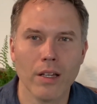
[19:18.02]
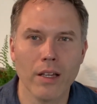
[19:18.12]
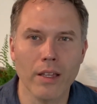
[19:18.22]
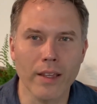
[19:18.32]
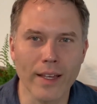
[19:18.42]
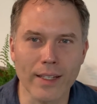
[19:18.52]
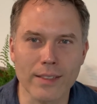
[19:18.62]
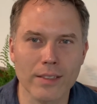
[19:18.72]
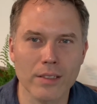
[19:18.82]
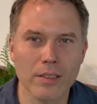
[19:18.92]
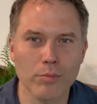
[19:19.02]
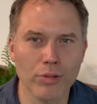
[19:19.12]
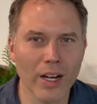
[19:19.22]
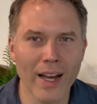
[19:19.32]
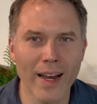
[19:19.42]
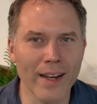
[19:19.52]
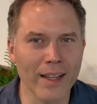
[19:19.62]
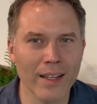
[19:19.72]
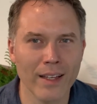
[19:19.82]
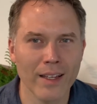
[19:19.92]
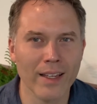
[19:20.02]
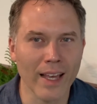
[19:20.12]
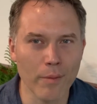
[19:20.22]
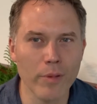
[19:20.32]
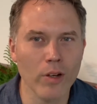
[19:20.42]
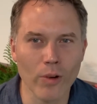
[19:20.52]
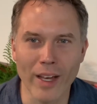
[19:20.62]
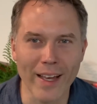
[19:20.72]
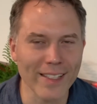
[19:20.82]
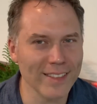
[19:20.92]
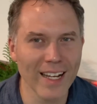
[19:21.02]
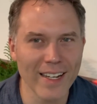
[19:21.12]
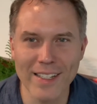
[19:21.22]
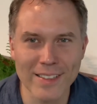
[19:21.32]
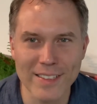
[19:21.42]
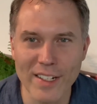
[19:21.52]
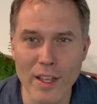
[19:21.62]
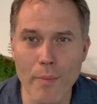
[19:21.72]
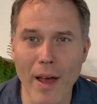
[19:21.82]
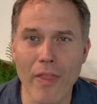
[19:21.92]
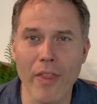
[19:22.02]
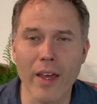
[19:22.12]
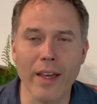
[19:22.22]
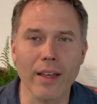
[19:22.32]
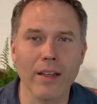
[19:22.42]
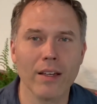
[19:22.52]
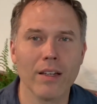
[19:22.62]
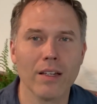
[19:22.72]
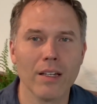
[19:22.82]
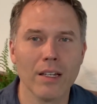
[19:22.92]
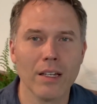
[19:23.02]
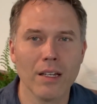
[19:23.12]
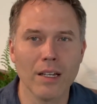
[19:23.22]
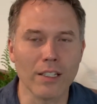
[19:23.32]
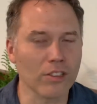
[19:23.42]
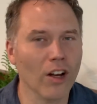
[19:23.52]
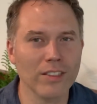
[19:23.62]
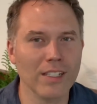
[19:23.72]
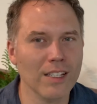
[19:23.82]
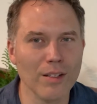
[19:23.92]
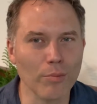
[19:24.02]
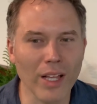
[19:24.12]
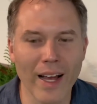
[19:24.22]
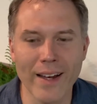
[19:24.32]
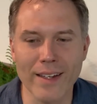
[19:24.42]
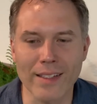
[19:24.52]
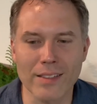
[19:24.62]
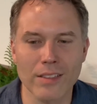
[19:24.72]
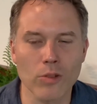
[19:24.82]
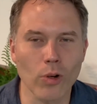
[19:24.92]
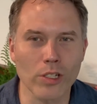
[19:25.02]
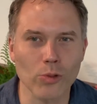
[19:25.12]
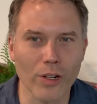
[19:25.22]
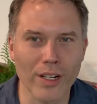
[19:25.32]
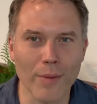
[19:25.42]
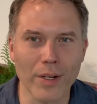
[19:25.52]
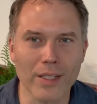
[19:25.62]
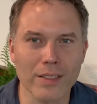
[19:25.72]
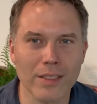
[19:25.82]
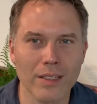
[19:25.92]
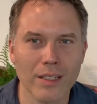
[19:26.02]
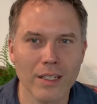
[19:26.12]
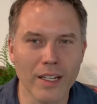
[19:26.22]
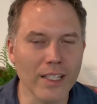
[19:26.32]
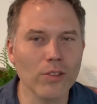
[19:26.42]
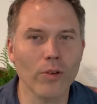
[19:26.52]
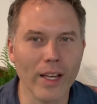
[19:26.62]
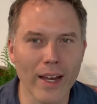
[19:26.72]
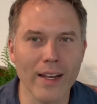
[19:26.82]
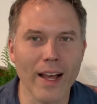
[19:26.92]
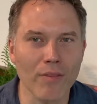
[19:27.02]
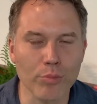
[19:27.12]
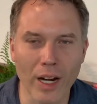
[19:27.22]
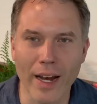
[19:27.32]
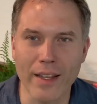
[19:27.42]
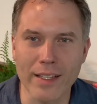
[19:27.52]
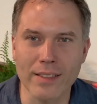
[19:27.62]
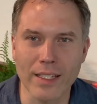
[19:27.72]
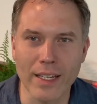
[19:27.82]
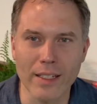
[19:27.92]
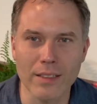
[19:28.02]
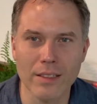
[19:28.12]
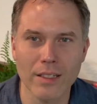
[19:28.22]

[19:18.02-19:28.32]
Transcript: Yes, pride can be okay. It's not necessarily a bad thing. As long as it doesn't blind us to our shortcomings, it's okay to have pride in these things.